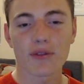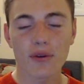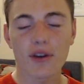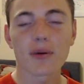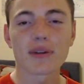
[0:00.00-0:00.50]
So
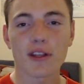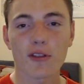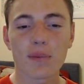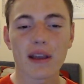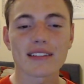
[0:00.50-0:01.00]
don't go in
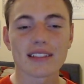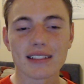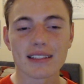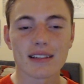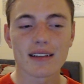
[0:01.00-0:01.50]

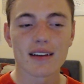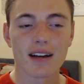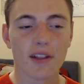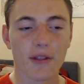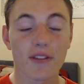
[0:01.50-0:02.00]
expecting
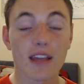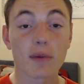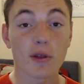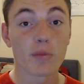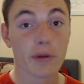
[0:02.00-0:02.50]
the
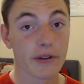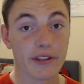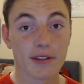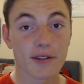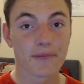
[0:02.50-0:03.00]
same
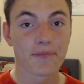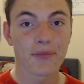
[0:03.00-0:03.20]
experience.